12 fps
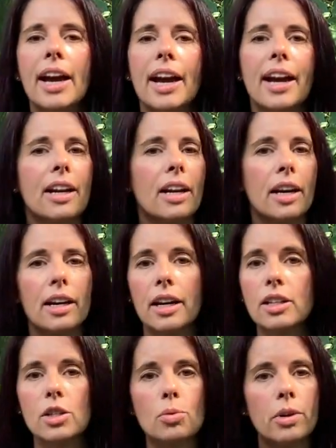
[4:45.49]
And I
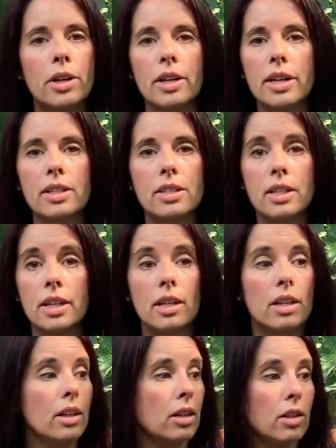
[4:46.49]
swear it's like
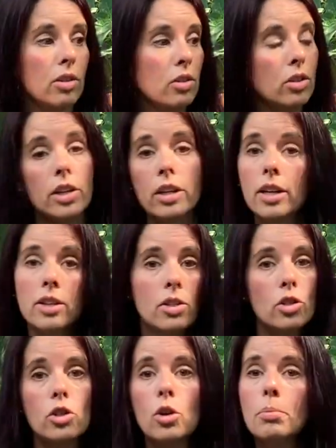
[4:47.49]
it's
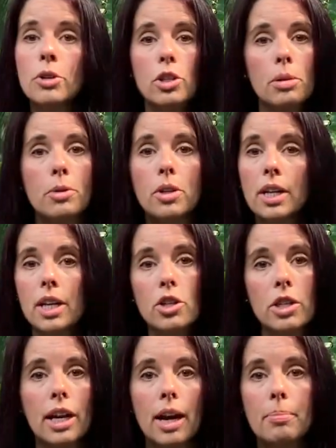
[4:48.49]
so much
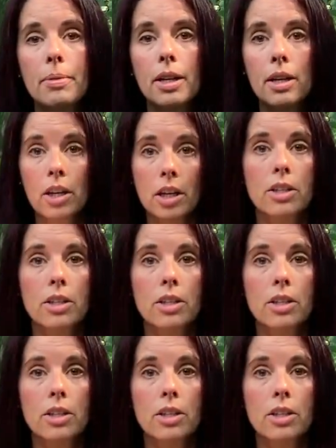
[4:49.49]
communication happening